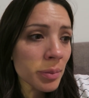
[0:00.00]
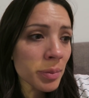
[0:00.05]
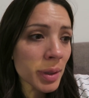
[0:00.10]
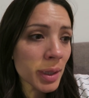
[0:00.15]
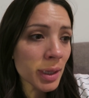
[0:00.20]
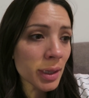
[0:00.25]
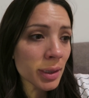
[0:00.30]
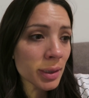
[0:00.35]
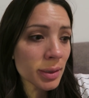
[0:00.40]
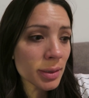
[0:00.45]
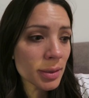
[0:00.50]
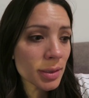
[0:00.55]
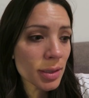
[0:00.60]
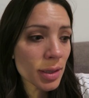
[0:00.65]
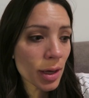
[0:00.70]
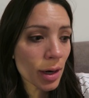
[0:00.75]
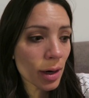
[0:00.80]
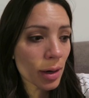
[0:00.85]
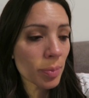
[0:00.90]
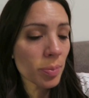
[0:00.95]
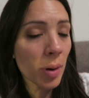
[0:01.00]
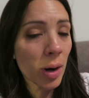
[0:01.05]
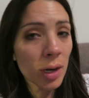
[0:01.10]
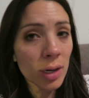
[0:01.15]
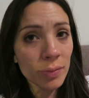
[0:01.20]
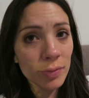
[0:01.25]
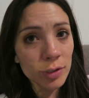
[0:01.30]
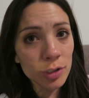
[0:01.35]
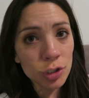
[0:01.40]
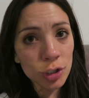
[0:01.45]
because they're
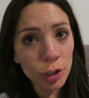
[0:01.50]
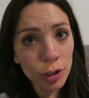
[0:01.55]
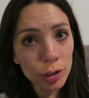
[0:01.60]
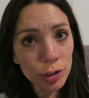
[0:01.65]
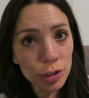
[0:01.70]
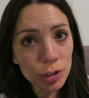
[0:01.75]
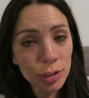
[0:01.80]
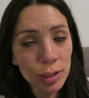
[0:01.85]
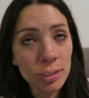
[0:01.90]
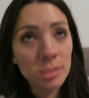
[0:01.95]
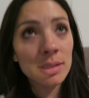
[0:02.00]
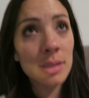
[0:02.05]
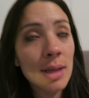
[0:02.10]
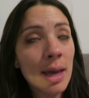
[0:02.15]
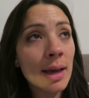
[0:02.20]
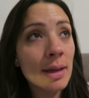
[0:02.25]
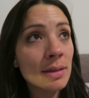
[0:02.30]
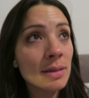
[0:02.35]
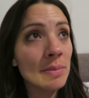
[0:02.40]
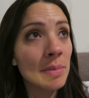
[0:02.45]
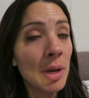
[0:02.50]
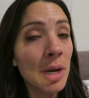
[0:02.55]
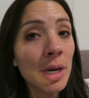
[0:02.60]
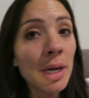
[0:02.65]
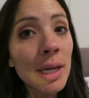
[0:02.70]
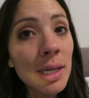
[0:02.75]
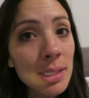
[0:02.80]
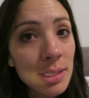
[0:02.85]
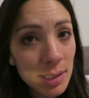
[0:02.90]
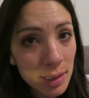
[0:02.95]
part of a church that has
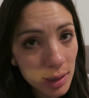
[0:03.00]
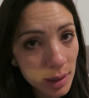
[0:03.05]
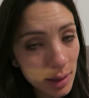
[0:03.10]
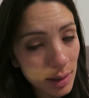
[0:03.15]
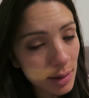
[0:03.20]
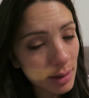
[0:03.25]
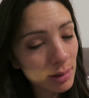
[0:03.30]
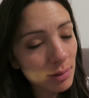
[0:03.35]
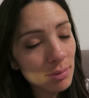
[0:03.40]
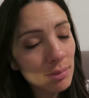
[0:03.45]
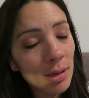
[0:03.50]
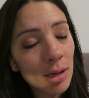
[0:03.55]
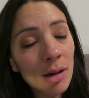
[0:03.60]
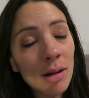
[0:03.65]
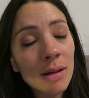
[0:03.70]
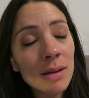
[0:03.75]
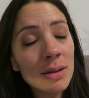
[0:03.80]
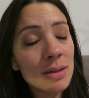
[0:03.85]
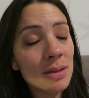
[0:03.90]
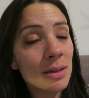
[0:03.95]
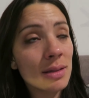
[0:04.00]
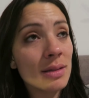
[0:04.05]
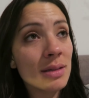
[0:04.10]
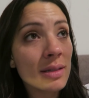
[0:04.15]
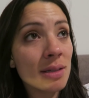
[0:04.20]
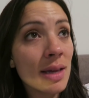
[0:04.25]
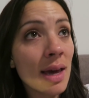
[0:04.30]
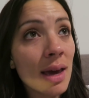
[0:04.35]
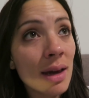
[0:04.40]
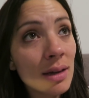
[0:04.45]
Americans in it. And they call us a
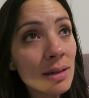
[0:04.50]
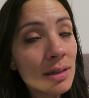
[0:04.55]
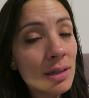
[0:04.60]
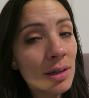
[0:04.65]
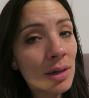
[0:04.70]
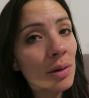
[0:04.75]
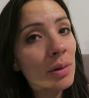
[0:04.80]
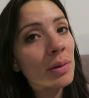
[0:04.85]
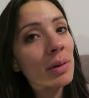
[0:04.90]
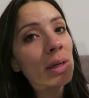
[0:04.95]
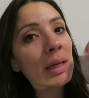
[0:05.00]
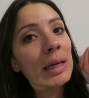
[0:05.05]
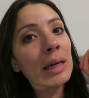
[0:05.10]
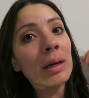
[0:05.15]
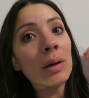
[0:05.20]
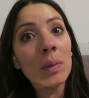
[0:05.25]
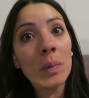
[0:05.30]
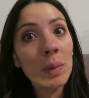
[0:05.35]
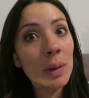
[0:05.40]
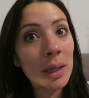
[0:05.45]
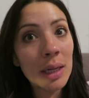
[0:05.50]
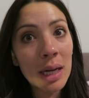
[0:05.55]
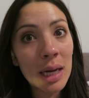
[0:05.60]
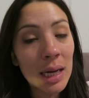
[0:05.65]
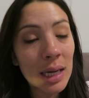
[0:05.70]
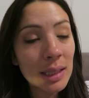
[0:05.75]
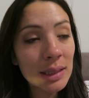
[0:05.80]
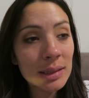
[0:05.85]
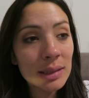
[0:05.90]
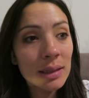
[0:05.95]
sect, you know, and we're
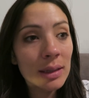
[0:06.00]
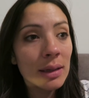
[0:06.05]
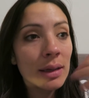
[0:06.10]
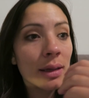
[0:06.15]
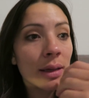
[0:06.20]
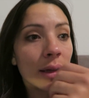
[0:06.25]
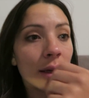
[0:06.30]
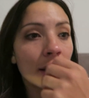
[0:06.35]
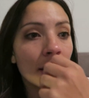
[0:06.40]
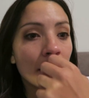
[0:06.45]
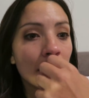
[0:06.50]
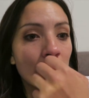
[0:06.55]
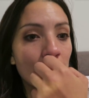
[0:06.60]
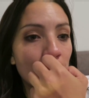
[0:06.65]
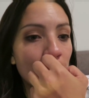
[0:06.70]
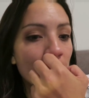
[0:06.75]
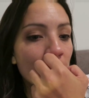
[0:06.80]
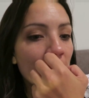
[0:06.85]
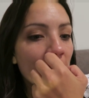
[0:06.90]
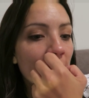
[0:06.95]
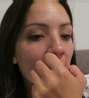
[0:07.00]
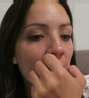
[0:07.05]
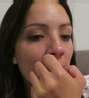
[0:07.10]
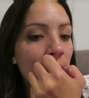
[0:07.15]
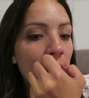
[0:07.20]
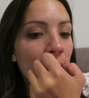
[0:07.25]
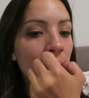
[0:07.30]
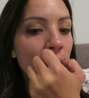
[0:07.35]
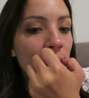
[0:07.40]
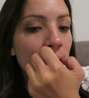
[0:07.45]
not.
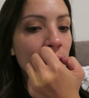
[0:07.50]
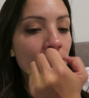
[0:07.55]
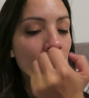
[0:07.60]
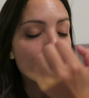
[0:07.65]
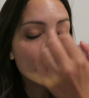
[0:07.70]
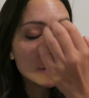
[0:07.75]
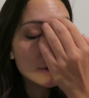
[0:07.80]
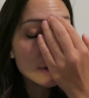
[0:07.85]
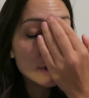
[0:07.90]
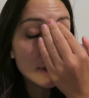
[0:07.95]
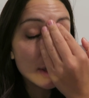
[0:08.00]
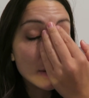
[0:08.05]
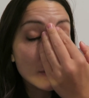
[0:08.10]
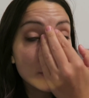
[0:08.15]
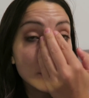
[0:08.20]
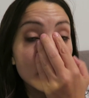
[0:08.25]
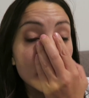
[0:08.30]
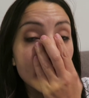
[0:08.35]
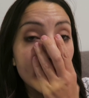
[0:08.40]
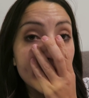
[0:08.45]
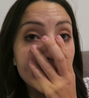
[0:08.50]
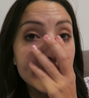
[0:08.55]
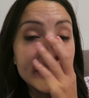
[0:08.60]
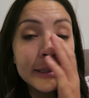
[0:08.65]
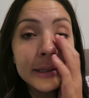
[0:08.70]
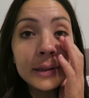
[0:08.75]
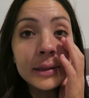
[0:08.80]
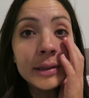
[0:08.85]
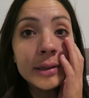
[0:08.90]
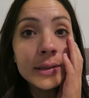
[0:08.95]
But that was just like really hard
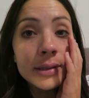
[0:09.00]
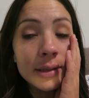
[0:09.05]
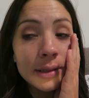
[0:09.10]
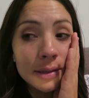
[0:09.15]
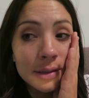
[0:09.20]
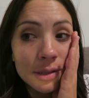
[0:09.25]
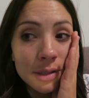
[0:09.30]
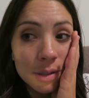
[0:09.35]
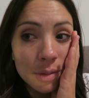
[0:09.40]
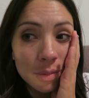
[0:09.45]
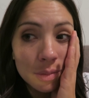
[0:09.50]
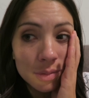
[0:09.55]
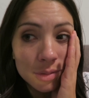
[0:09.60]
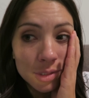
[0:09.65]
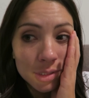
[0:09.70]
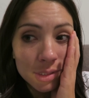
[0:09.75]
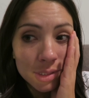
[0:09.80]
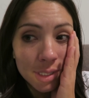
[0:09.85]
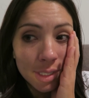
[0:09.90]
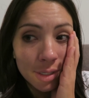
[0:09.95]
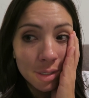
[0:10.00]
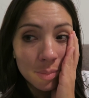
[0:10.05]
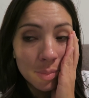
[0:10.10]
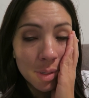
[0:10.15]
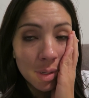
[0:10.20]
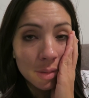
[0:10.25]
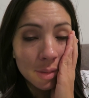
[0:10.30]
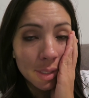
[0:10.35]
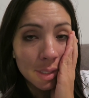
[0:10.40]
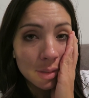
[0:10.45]
to listen to and just hear
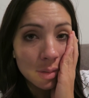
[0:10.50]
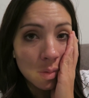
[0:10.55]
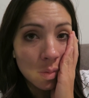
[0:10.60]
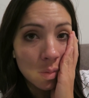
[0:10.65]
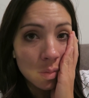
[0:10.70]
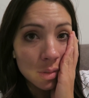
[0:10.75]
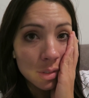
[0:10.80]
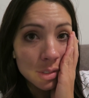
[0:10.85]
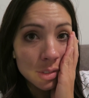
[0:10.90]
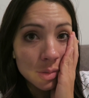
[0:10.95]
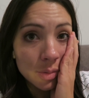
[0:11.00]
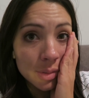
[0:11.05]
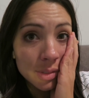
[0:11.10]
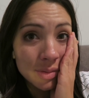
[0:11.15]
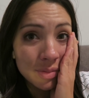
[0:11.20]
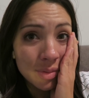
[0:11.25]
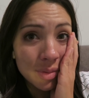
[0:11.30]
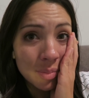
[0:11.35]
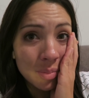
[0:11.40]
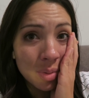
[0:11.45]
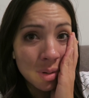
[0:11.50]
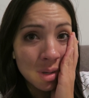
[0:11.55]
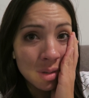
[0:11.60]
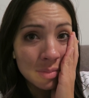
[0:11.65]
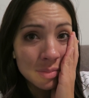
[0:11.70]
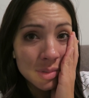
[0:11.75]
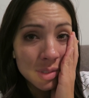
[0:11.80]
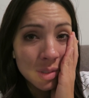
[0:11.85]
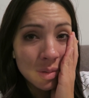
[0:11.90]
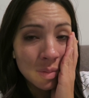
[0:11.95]
about like the horror stories of the
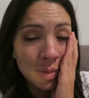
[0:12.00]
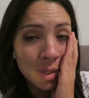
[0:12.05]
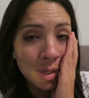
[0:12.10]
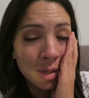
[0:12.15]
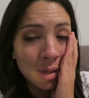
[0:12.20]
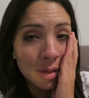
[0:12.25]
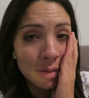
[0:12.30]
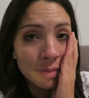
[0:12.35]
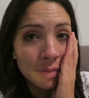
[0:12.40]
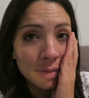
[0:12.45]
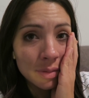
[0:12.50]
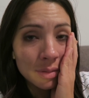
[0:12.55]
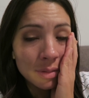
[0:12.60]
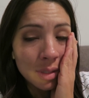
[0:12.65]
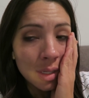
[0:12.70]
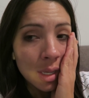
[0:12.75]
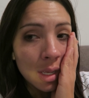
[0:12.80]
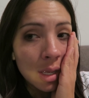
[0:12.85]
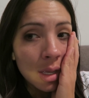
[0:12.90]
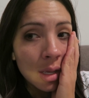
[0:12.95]
bombs going off and